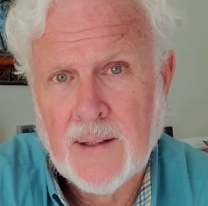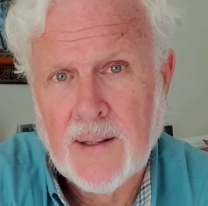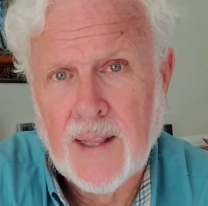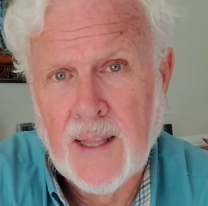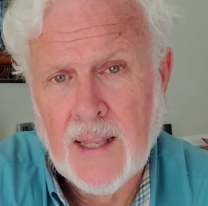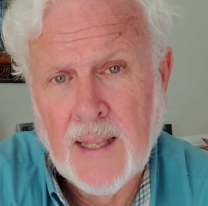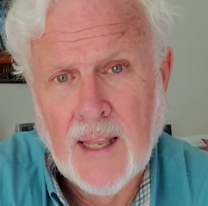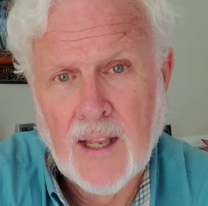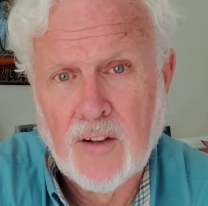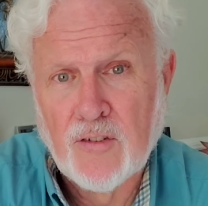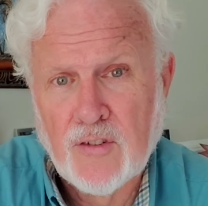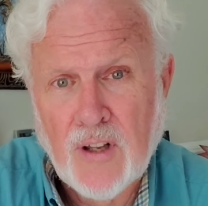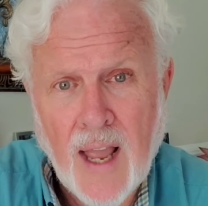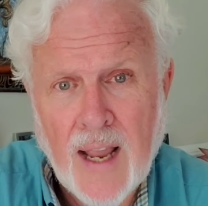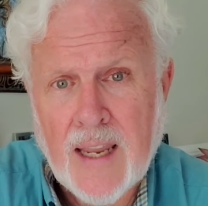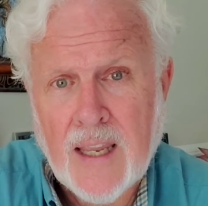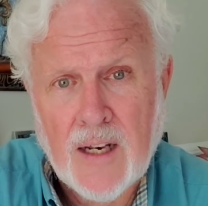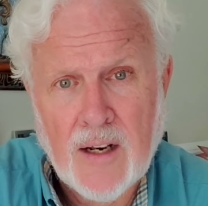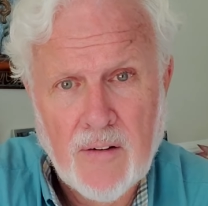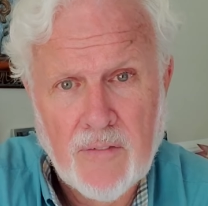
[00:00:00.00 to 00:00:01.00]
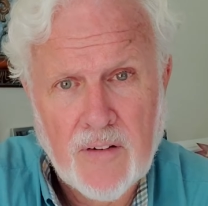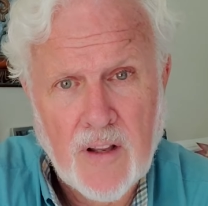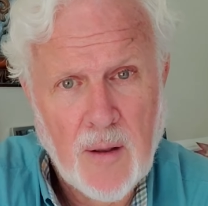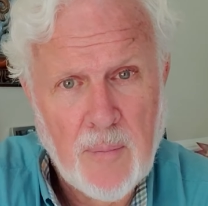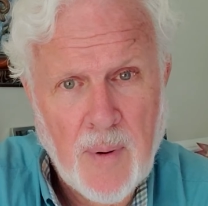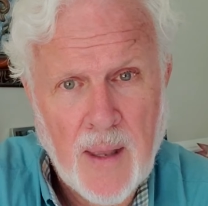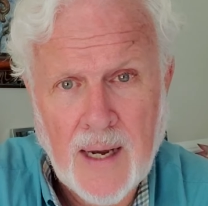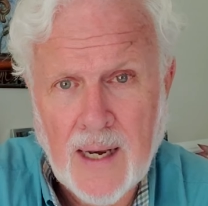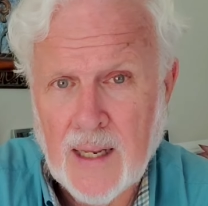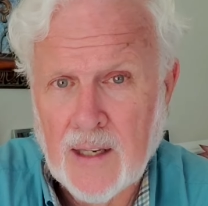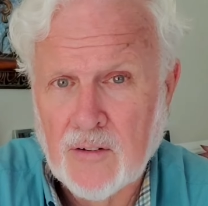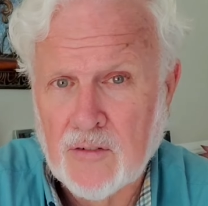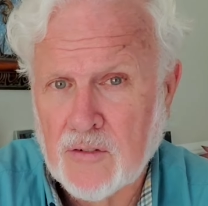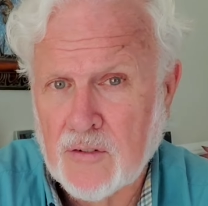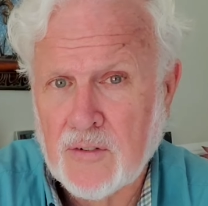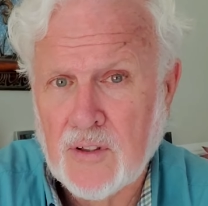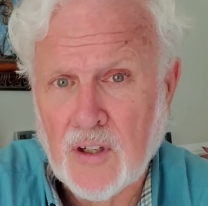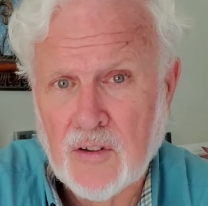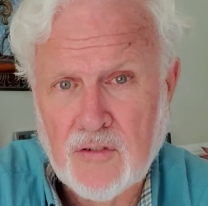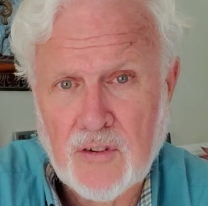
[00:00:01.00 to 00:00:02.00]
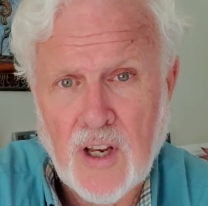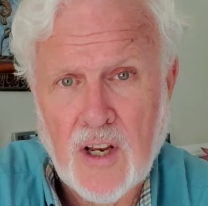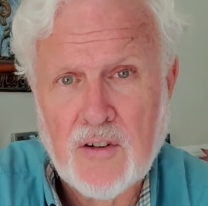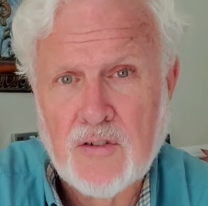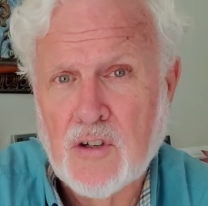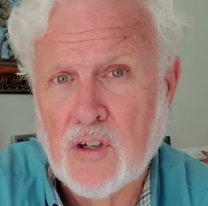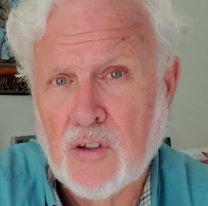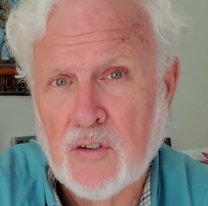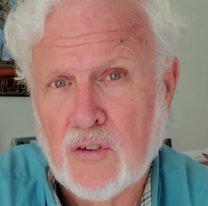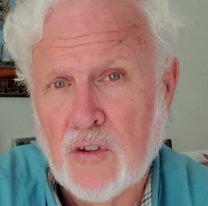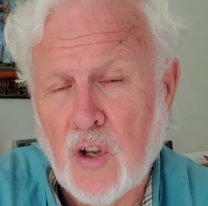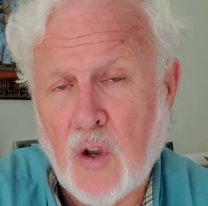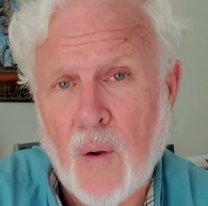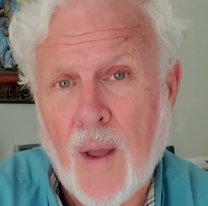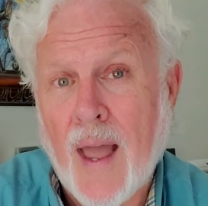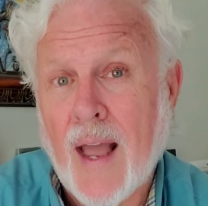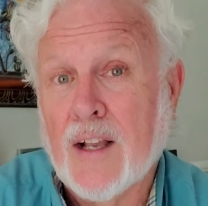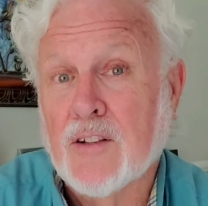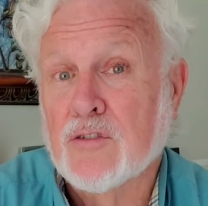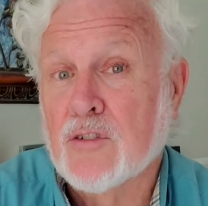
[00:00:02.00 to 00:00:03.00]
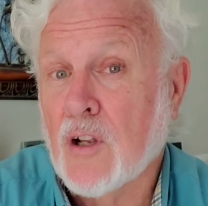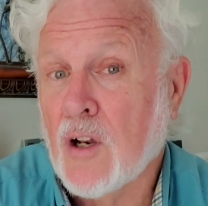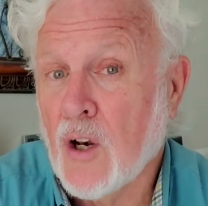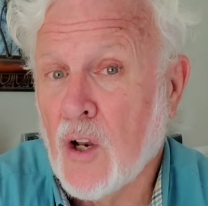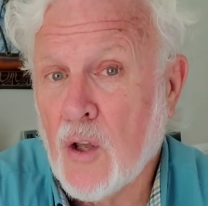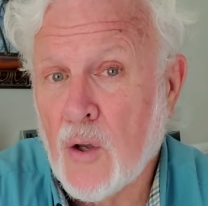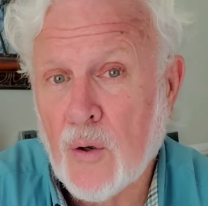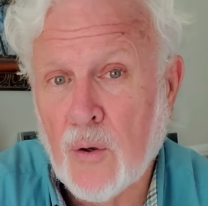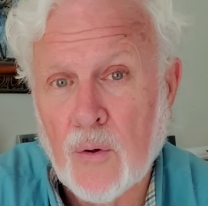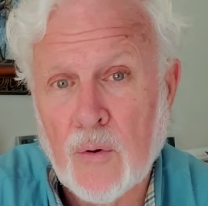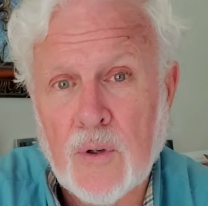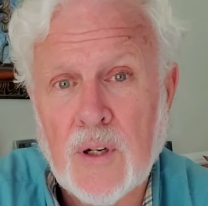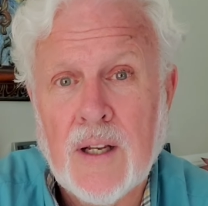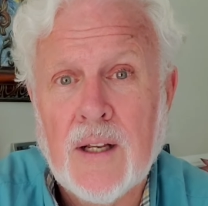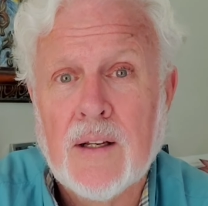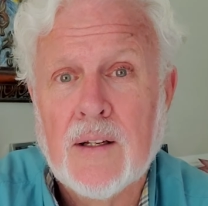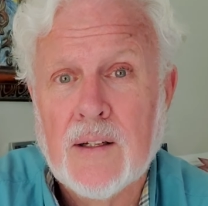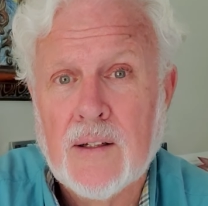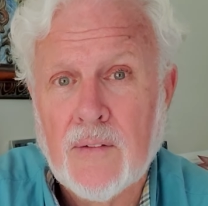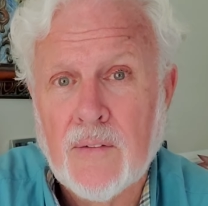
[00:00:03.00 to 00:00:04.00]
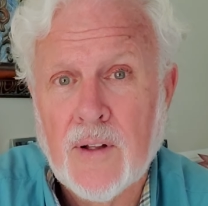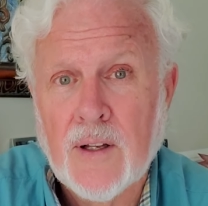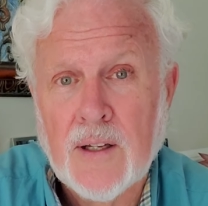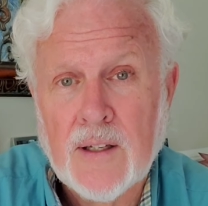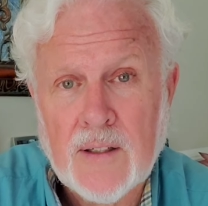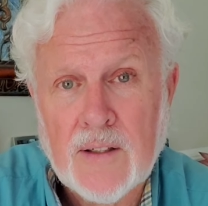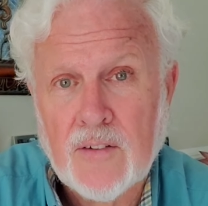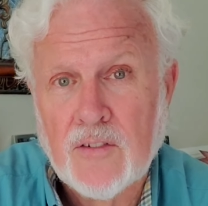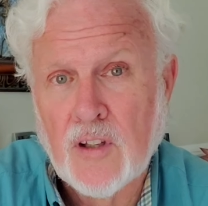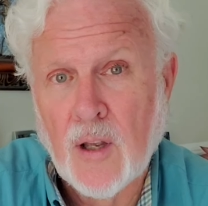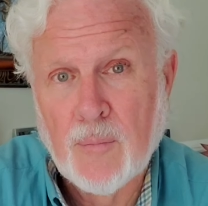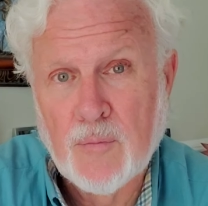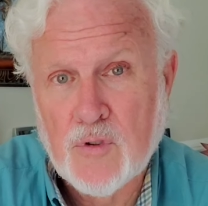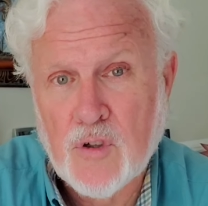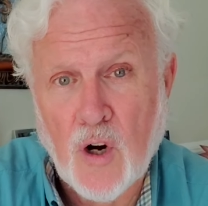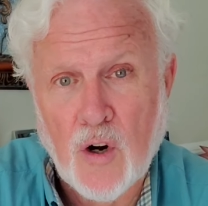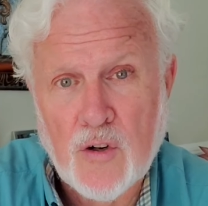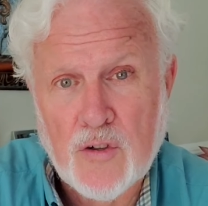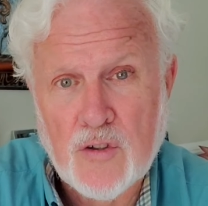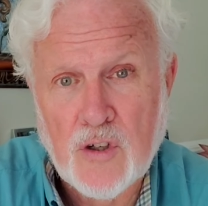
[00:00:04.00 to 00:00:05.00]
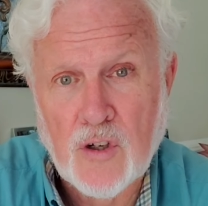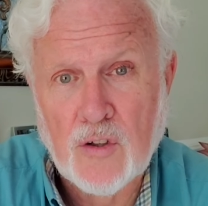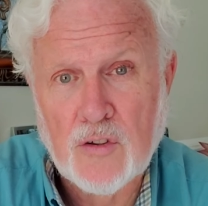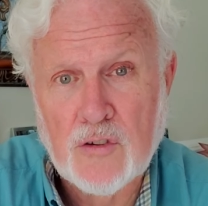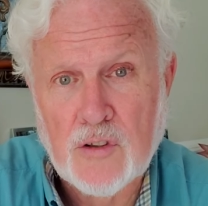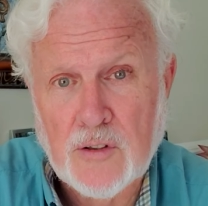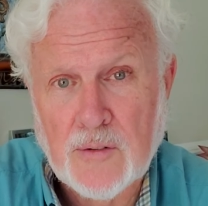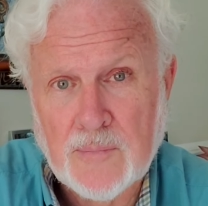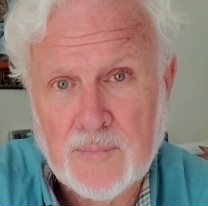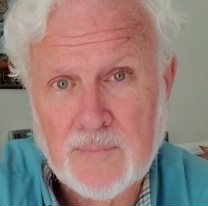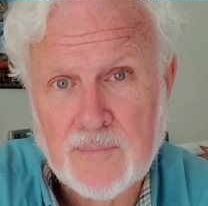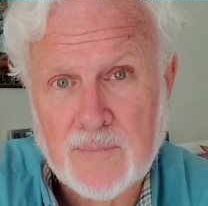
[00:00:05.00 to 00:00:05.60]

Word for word: the executive committee's decision to exclude some churches,